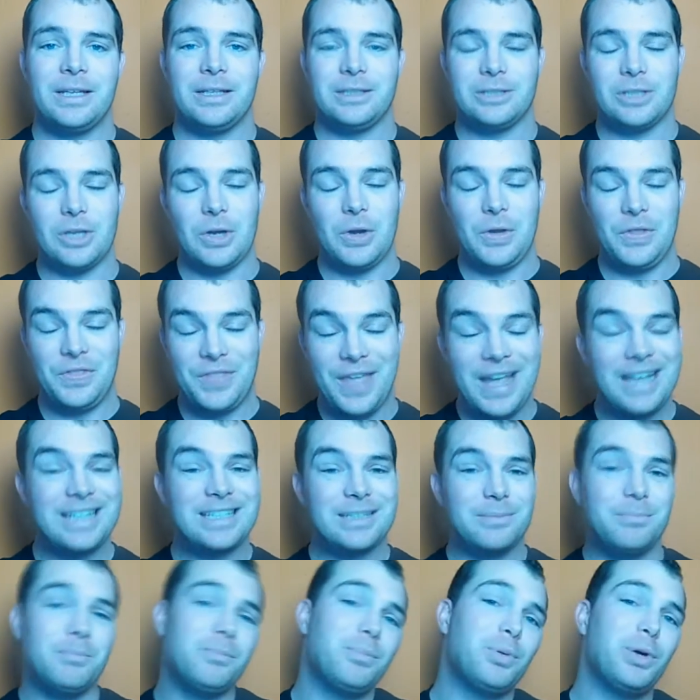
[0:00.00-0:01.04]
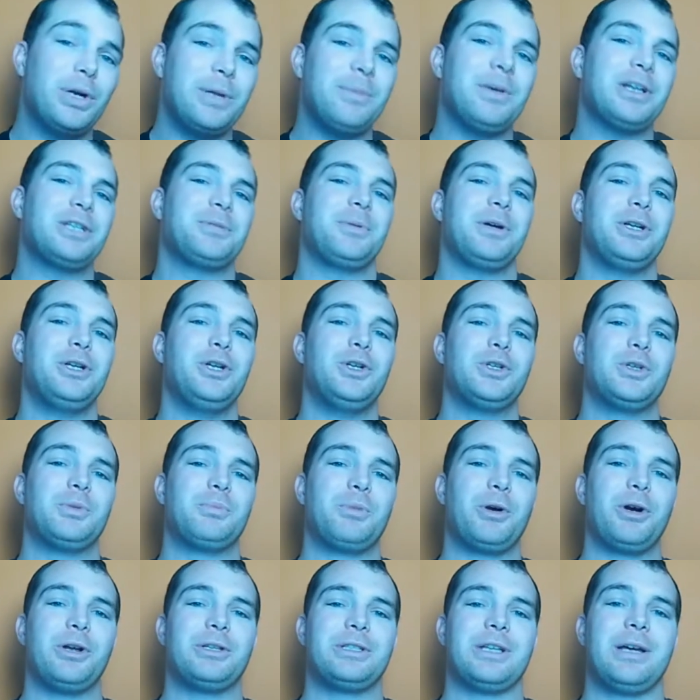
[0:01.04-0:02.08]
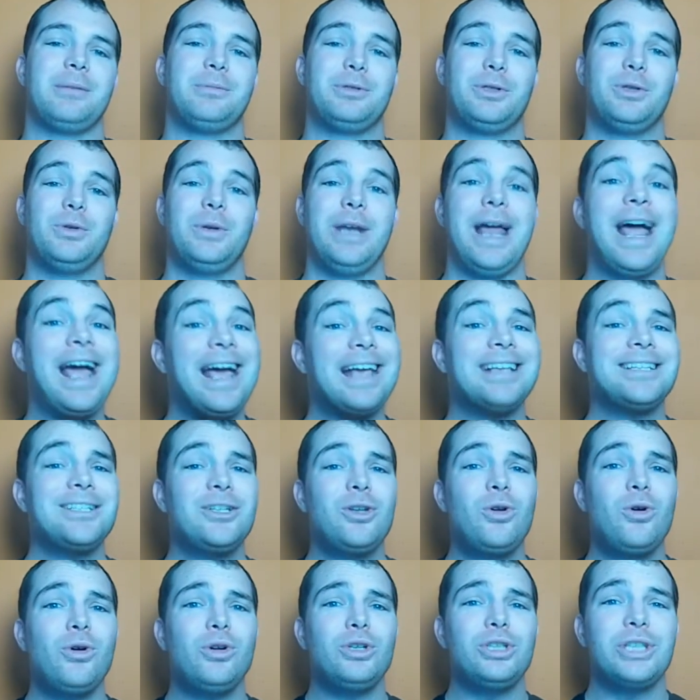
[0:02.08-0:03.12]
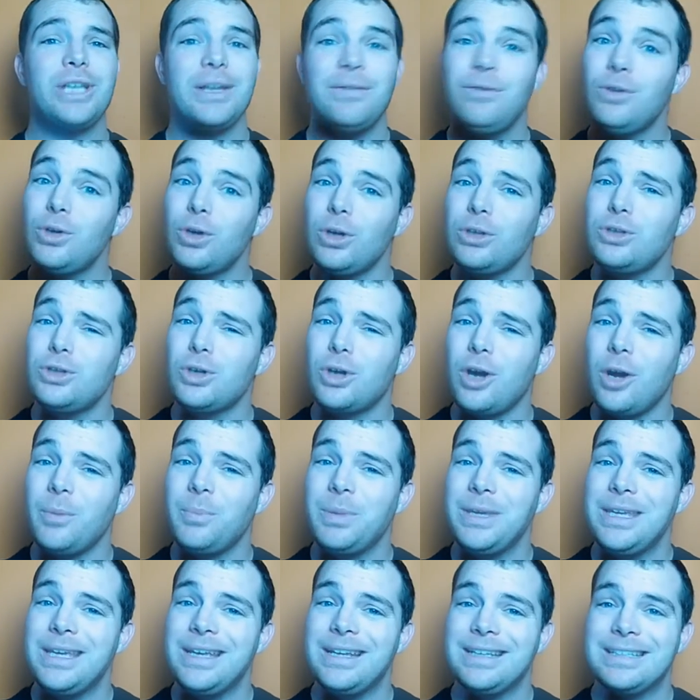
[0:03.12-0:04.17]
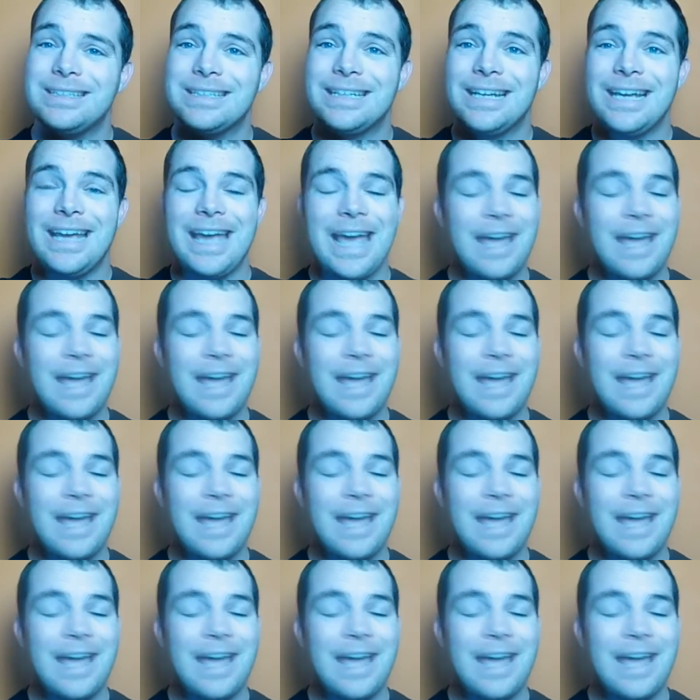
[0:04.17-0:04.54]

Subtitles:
So that's pretty much my news on Prototype 2. It has launched. Have you got your copy yet?